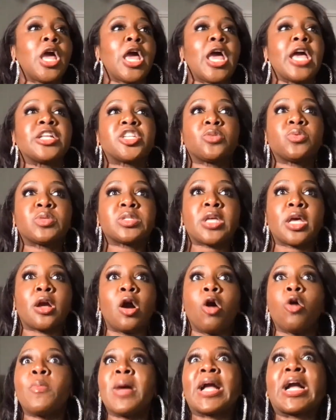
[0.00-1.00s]
And she was like,
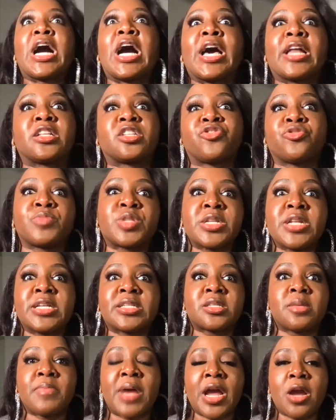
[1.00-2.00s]
Oh my God, it's from Danessa
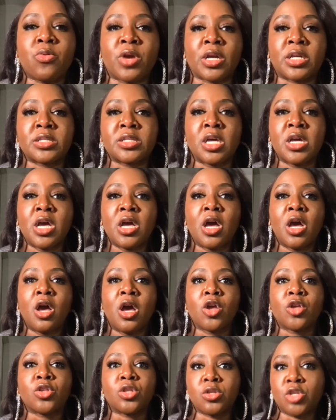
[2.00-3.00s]
Myricks.
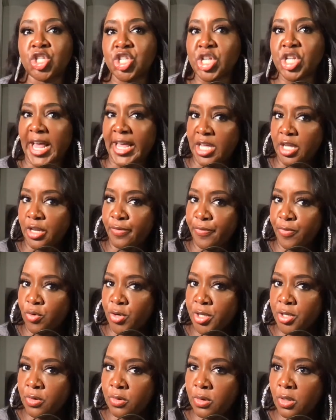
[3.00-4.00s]
Should I get it for
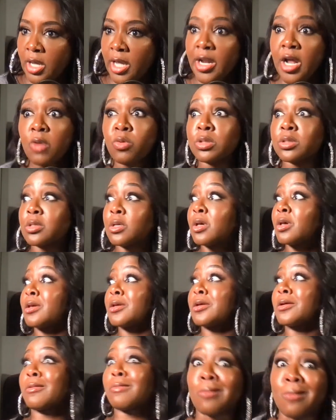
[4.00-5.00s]
you? And I was like,
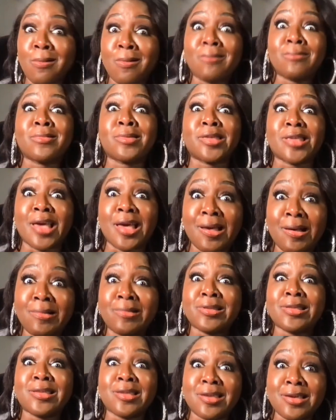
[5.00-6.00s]
Girl, yeah,
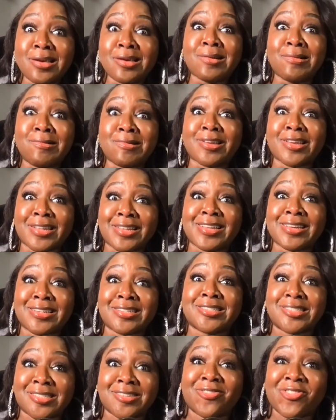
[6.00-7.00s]
yeah, go get that
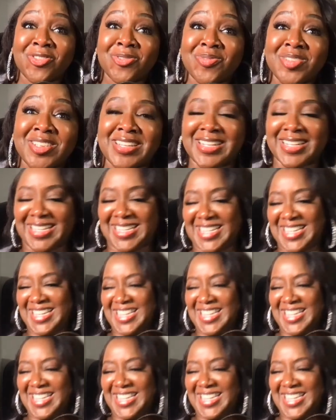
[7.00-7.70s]
shit for me.